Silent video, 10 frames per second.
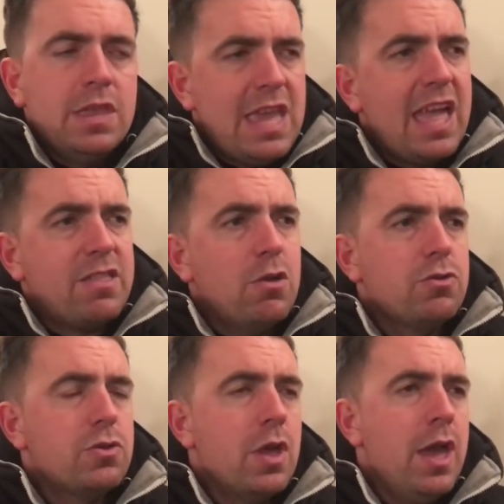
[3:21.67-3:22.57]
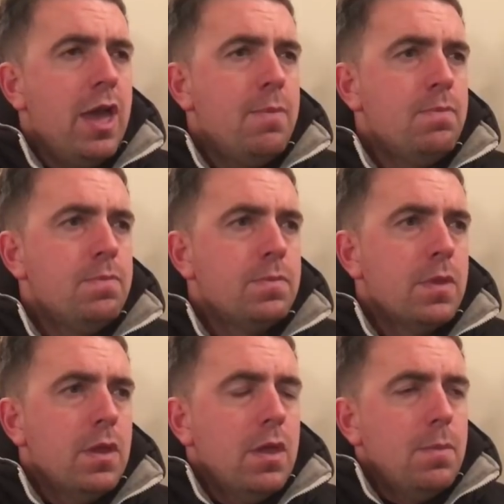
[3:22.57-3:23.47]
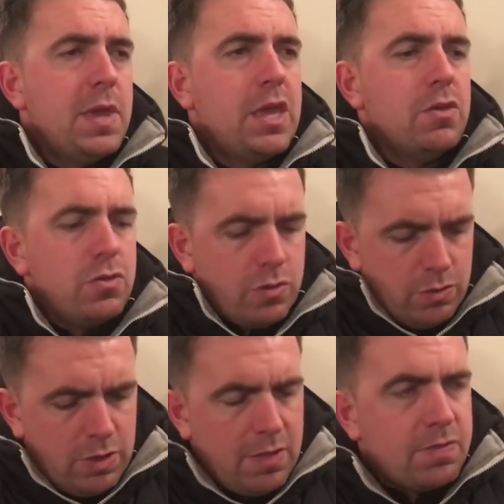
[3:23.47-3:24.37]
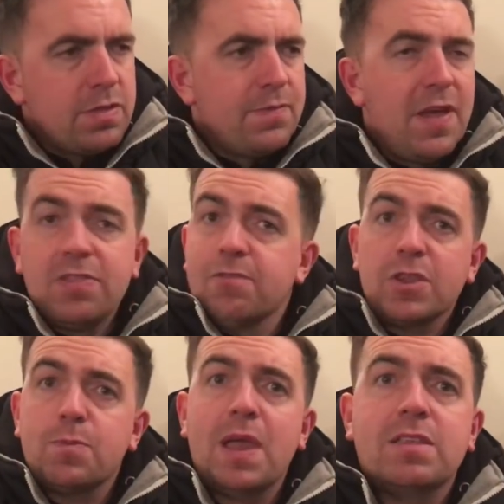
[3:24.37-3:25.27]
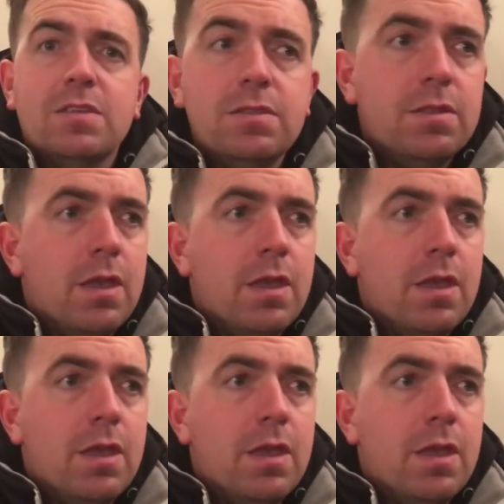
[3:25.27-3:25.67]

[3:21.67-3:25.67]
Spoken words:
Yeah, it does, because the fans are expecting,